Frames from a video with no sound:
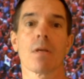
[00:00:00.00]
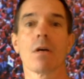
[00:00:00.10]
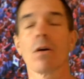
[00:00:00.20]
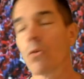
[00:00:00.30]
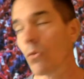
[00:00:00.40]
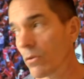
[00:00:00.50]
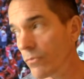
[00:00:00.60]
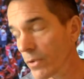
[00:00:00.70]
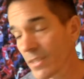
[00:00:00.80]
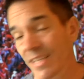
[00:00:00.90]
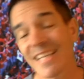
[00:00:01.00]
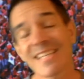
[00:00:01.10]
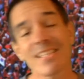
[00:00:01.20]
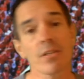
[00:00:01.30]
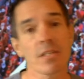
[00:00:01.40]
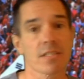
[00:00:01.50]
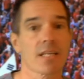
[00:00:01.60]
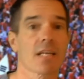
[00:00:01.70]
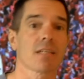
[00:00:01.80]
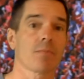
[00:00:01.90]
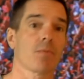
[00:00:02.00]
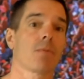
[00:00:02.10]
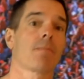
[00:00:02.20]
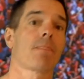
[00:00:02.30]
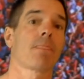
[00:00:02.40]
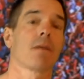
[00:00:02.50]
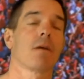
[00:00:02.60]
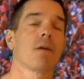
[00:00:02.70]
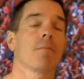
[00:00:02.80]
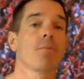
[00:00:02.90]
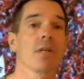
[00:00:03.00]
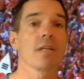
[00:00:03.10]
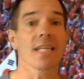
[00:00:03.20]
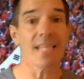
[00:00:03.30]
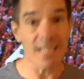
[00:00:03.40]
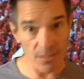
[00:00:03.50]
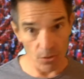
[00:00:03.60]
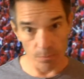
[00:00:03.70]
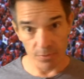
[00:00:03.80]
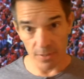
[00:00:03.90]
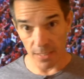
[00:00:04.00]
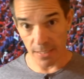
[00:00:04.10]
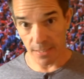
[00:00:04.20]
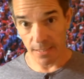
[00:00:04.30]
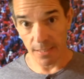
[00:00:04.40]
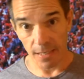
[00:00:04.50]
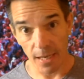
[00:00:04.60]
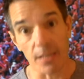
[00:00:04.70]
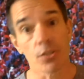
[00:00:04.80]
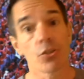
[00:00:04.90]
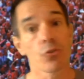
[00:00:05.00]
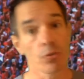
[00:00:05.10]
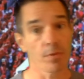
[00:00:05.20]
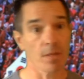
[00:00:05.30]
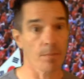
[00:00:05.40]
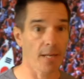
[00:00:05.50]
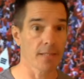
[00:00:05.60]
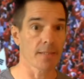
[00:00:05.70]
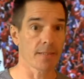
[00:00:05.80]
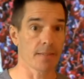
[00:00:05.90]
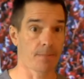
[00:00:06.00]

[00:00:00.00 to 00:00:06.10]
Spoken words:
all of which is understandable, but it is obsolete and should be abandoned.